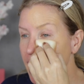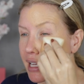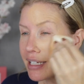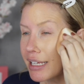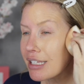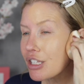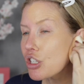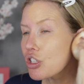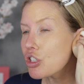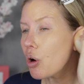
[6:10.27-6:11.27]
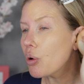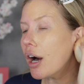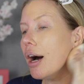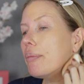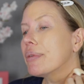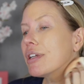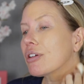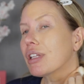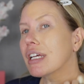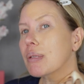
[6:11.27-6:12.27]
it doesn't soak up
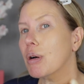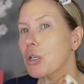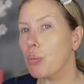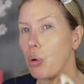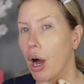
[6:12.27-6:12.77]
nearly as much